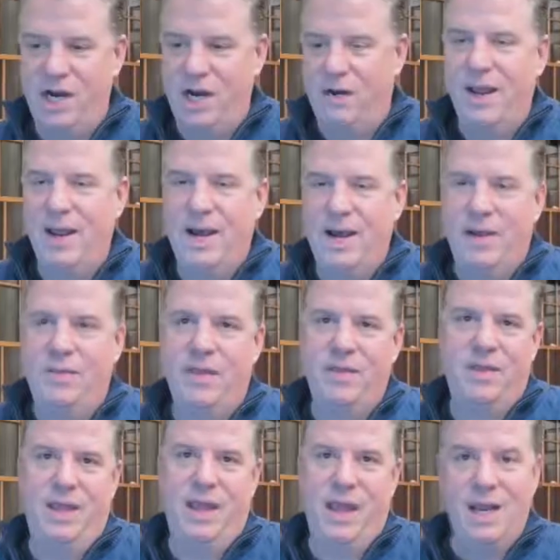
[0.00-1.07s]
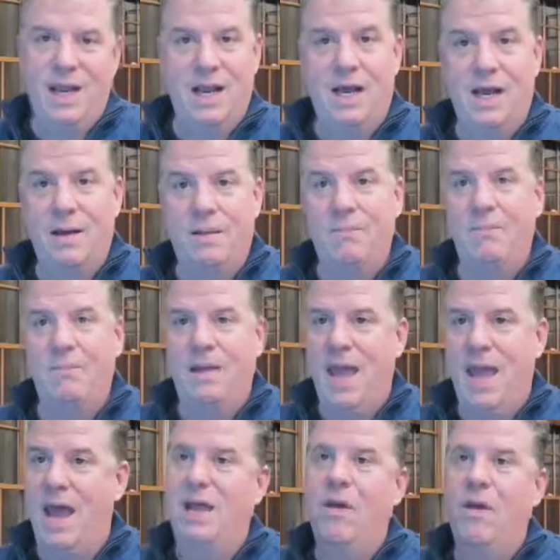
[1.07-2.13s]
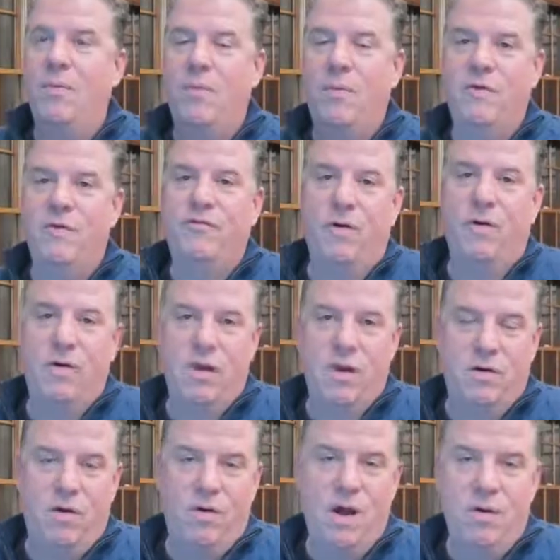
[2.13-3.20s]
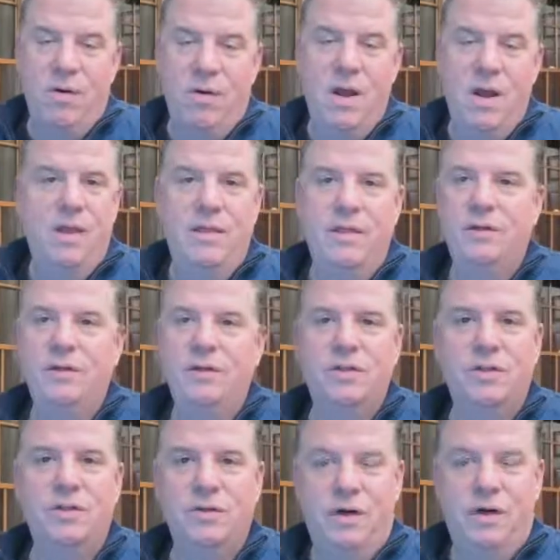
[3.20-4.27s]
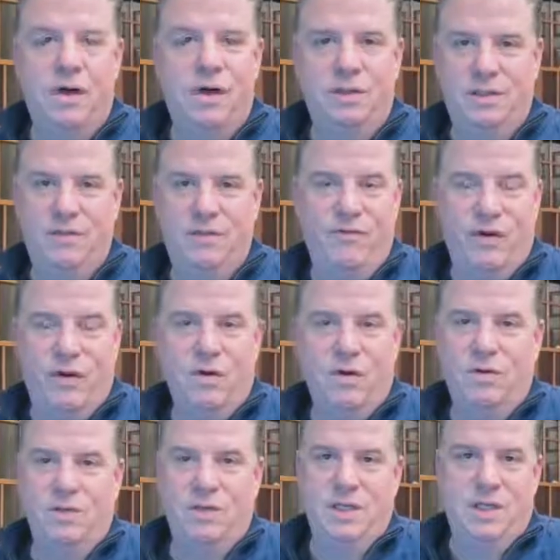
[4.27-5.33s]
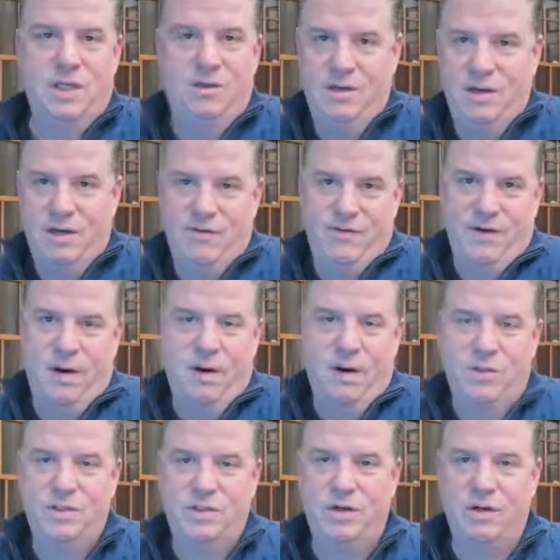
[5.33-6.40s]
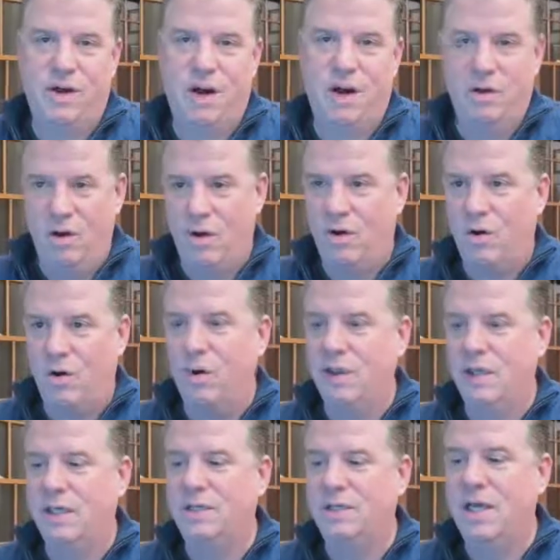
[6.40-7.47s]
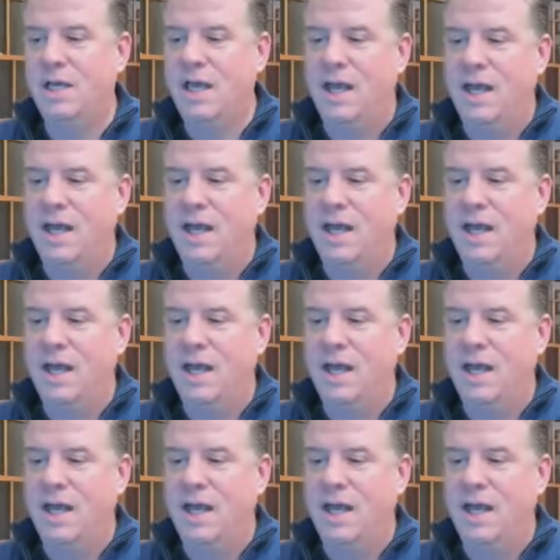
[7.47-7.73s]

generating a monthly income, getting your portfolio to grow. Those are all different goals, and you need to figure out what your goal is.